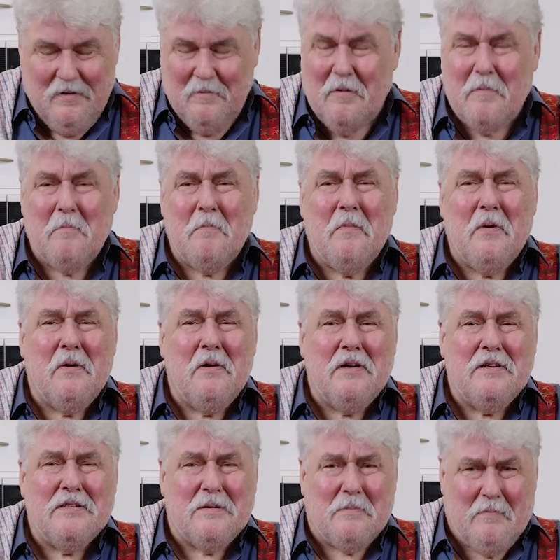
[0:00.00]
What more
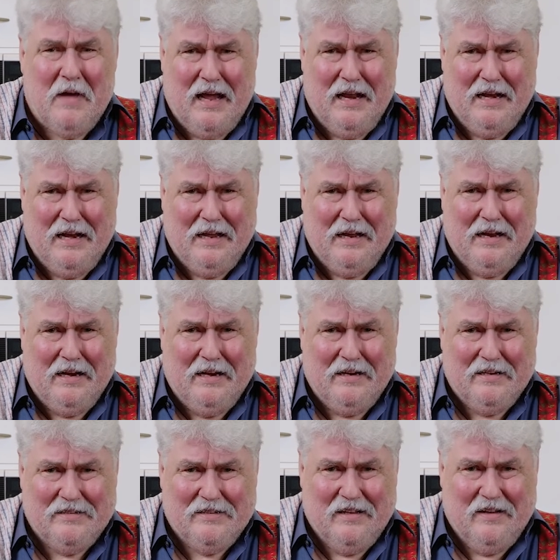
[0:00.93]
does a man need
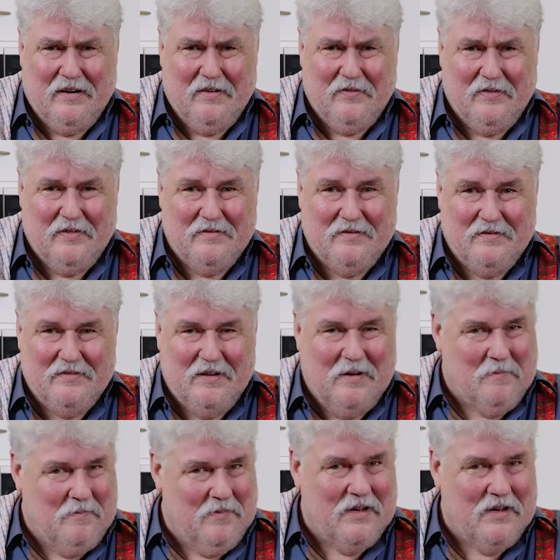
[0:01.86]
in his life? Not